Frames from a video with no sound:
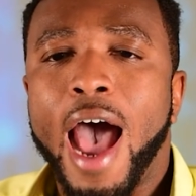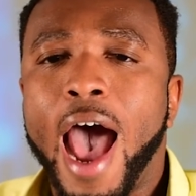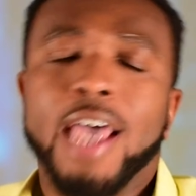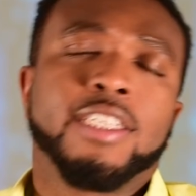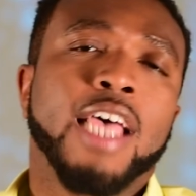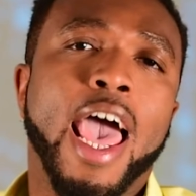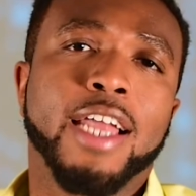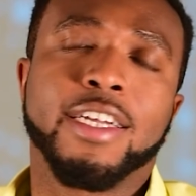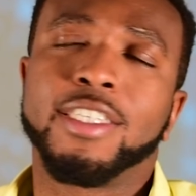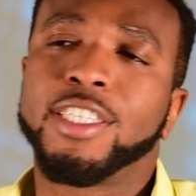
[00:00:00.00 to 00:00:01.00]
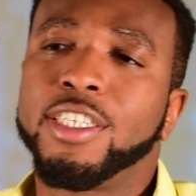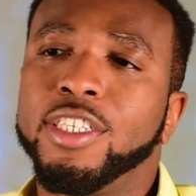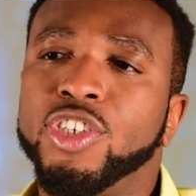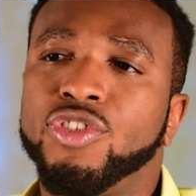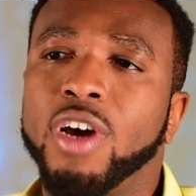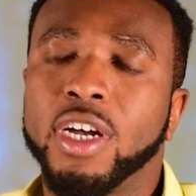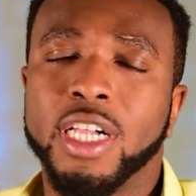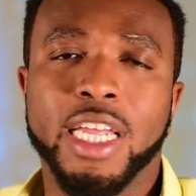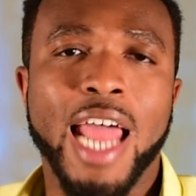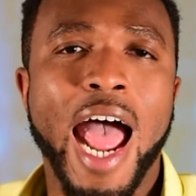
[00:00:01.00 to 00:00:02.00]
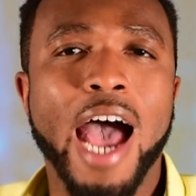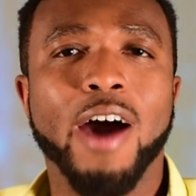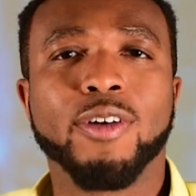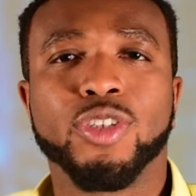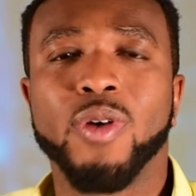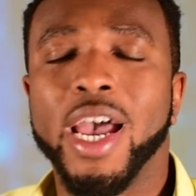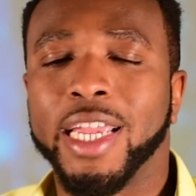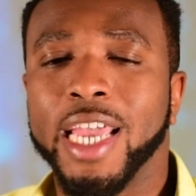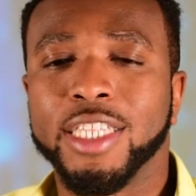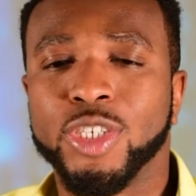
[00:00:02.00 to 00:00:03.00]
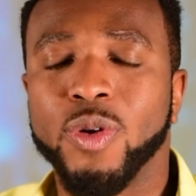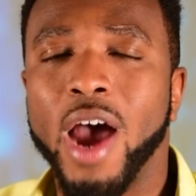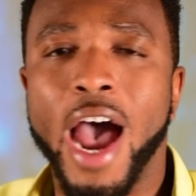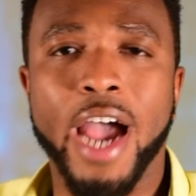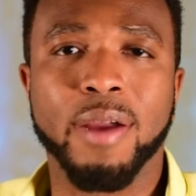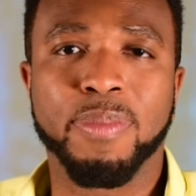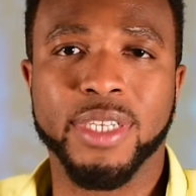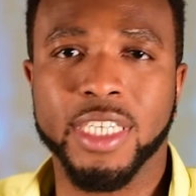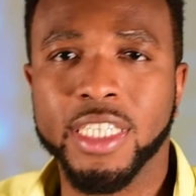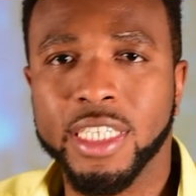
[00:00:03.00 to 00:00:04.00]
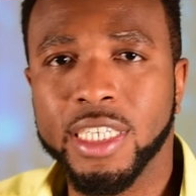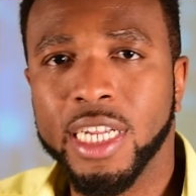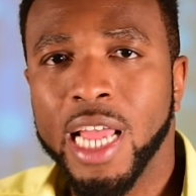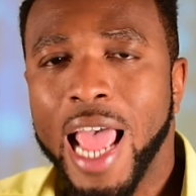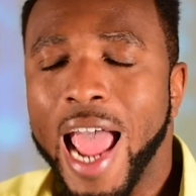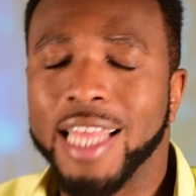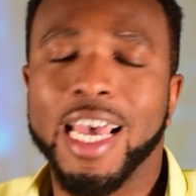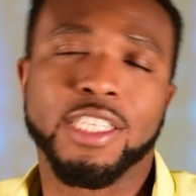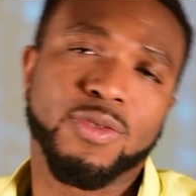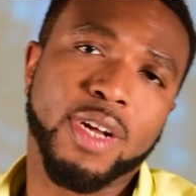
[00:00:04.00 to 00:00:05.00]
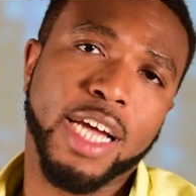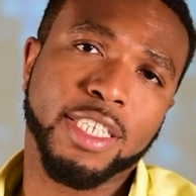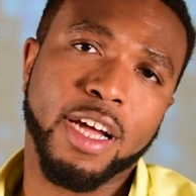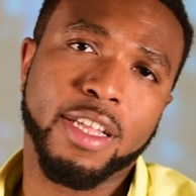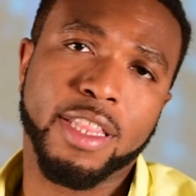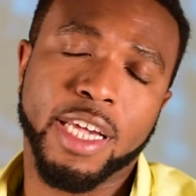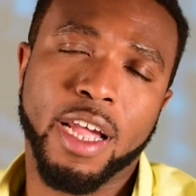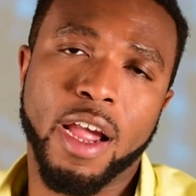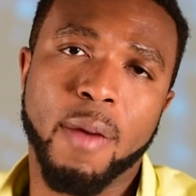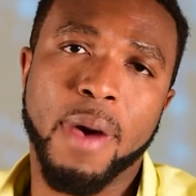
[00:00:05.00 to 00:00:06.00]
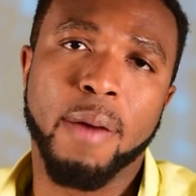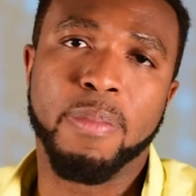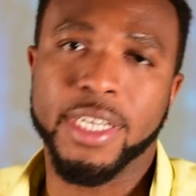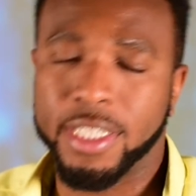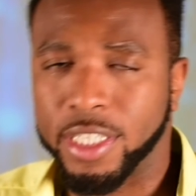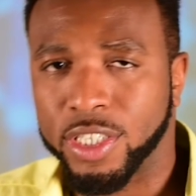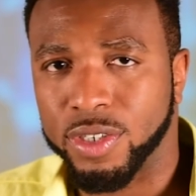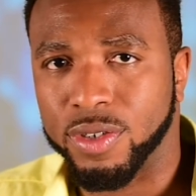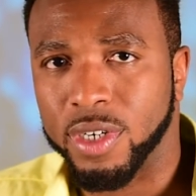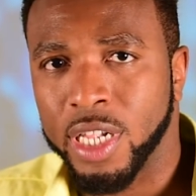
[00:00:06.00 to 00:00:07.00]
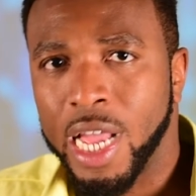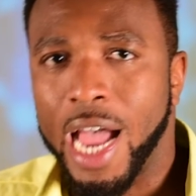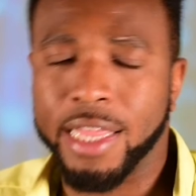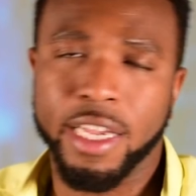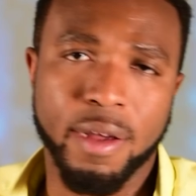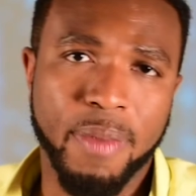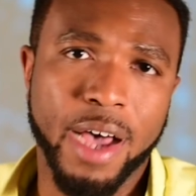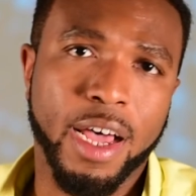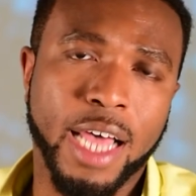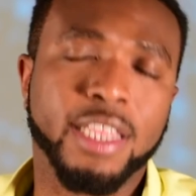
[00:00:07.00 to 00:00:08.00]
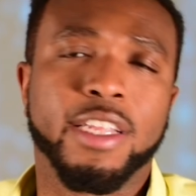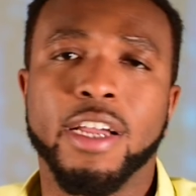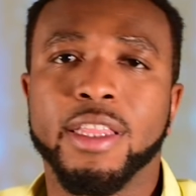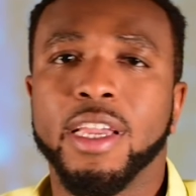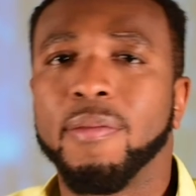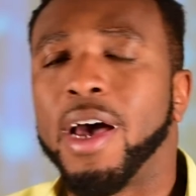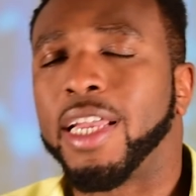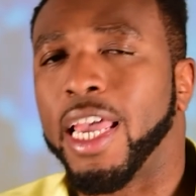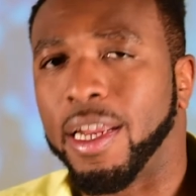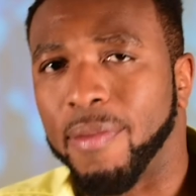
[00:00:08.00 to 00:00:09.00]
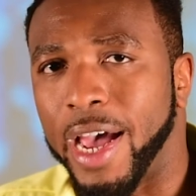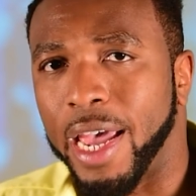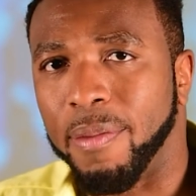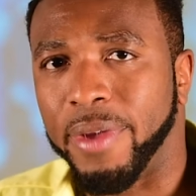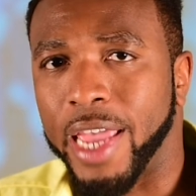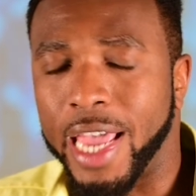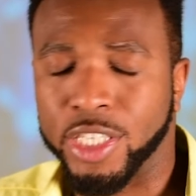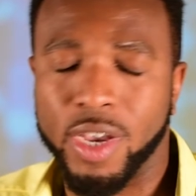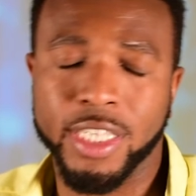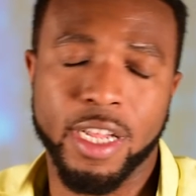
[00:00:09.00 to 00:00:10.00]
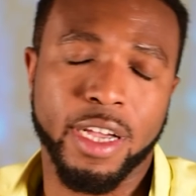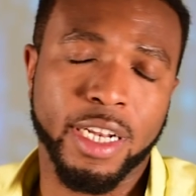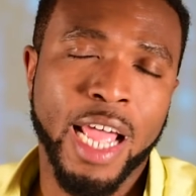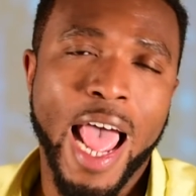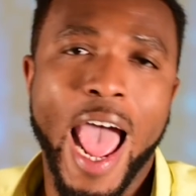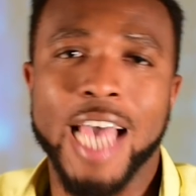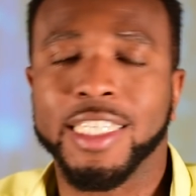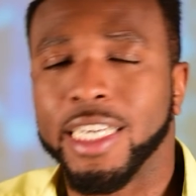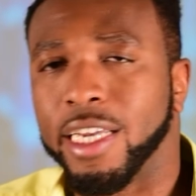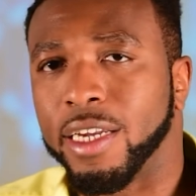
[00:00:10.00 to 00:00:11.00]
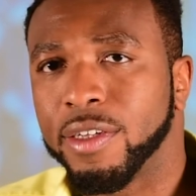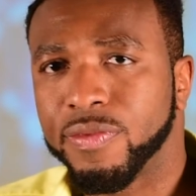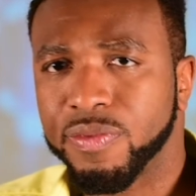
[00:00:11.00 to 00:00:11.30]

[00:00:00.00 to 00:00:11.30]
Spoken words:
I had a certain struggle in how do I get to a higher position, and that's when I started thinking about business school. I started thinking about getting my MBA, so I started asking